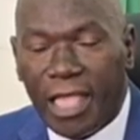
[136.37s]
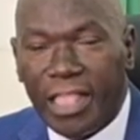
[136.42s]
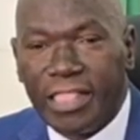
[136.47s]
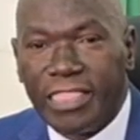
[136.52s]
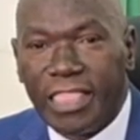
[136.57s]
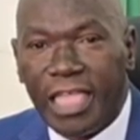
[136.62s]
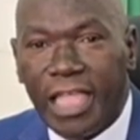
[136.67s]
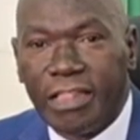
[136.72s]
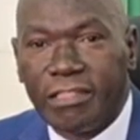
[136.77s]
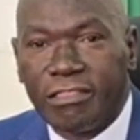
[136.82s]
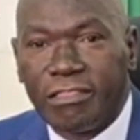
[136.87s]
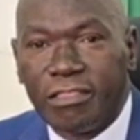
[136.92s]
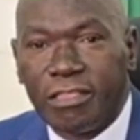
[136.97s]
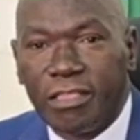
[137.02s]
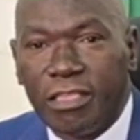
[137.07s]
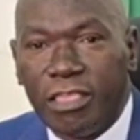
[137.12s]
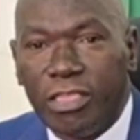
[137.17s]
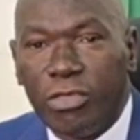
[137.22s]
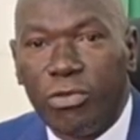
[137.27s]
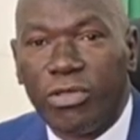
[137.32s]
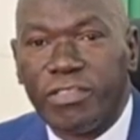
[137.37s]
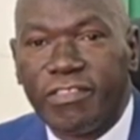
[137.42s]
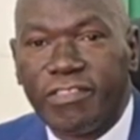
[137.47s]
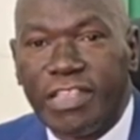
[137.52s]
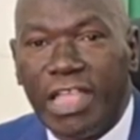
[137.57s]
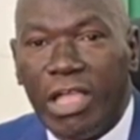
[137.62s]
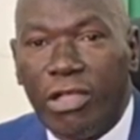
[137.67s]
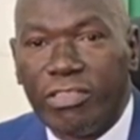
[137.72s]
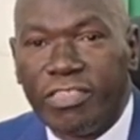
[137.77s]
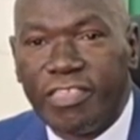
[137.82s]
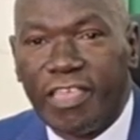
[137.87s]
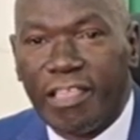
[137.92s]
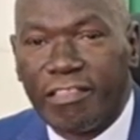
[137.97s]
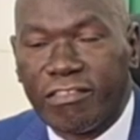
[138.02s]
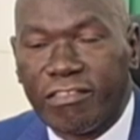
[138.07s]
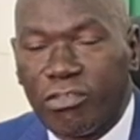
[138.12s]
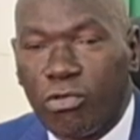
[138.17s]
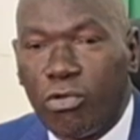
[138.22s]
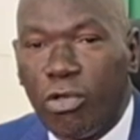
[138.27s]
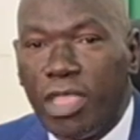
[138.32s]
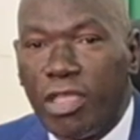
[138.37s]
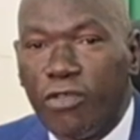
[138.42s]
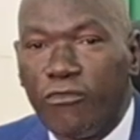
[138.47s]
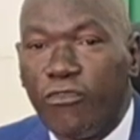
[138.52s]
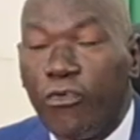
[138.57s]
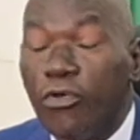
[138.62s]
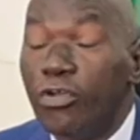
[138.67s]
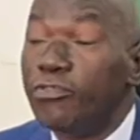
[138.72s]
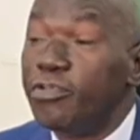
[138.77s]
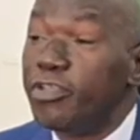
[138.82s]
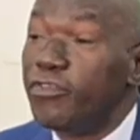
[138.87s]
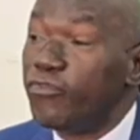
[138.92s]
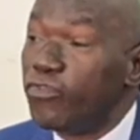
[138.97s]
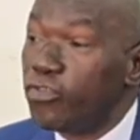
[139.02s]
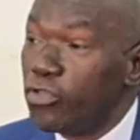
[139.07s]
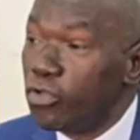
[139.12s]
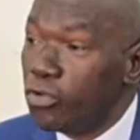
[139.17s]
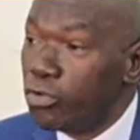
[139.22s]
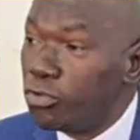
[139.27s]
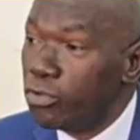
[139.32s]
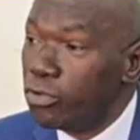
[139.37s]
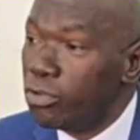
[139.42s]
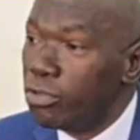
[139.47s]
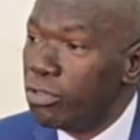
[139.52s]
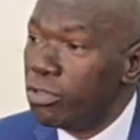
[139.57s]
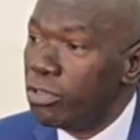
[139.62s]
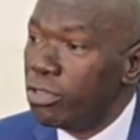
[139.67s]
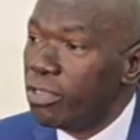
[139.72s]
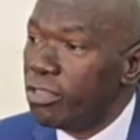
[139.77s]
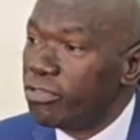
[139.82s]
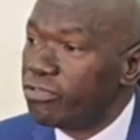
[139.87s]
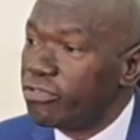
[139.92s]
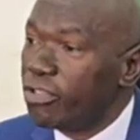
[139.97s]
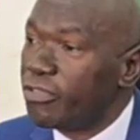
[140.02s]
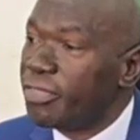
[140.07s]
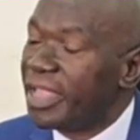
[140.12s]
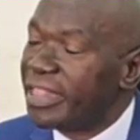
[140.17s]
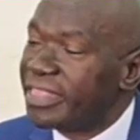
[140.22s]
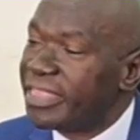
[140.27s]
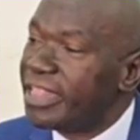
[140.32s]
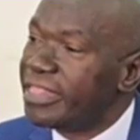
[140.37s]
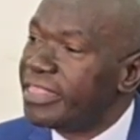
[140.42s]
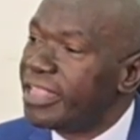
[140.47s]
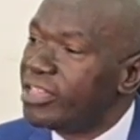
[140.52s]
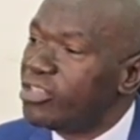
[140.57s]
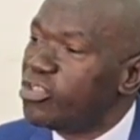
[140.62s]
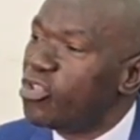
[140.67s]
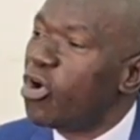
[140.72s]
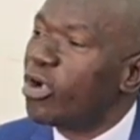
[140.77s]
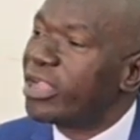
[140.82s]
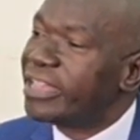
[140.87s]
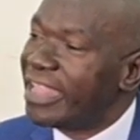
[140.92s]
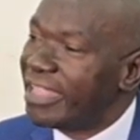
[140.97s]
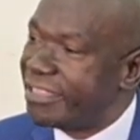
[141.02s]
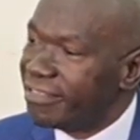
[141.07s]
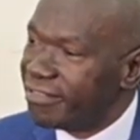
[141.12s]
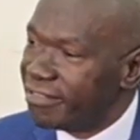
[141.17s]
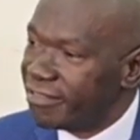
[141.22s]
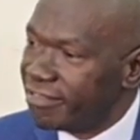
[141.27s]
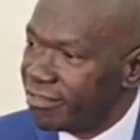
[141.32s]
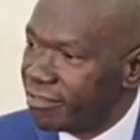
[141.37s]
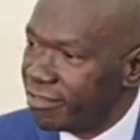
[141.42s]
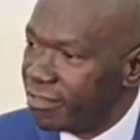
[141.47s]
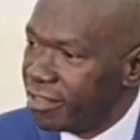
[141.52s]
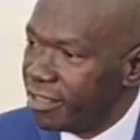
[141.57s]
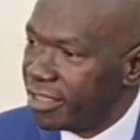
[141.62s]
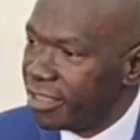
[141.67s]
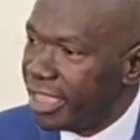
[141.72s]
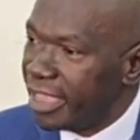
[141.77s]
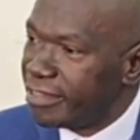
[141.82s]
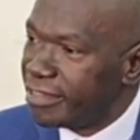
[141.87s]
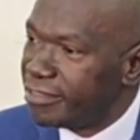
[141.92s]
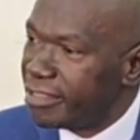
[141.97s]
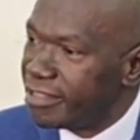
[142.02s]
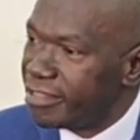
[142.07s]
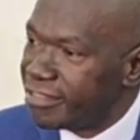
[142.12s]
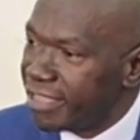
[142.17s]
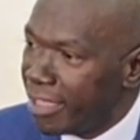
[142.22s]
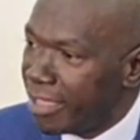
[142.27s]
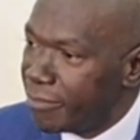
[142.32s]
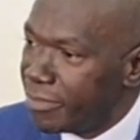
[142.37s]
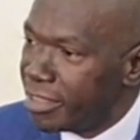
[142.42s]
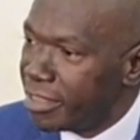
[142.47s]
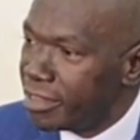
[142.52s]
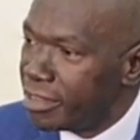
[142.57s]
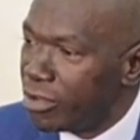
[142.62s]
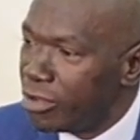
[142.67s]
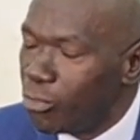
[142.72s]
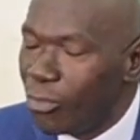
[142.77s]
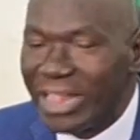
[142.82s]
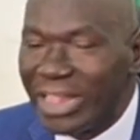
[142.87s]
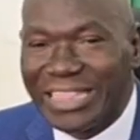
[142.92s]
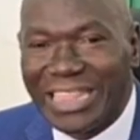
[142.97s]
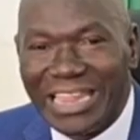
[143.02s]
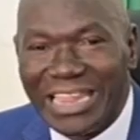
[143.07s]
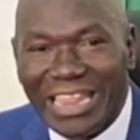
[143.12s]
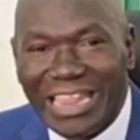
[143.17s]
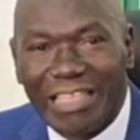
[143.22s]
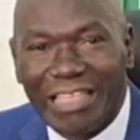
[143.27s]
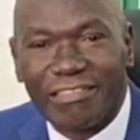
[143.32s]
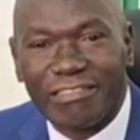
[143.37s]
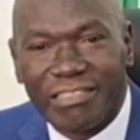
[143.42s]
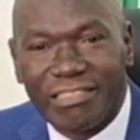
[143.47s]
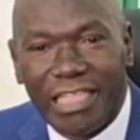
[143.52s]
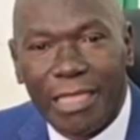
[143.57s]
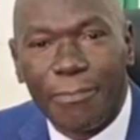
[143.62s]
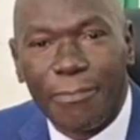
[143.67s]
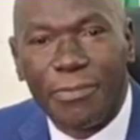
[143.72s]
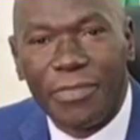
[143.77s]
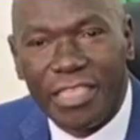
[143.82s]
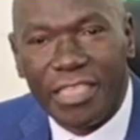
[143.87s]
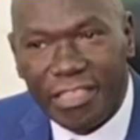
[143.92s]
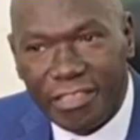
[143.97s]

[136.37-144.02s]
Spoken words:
and that he was now just going for review so that then the doctors can determine what the next step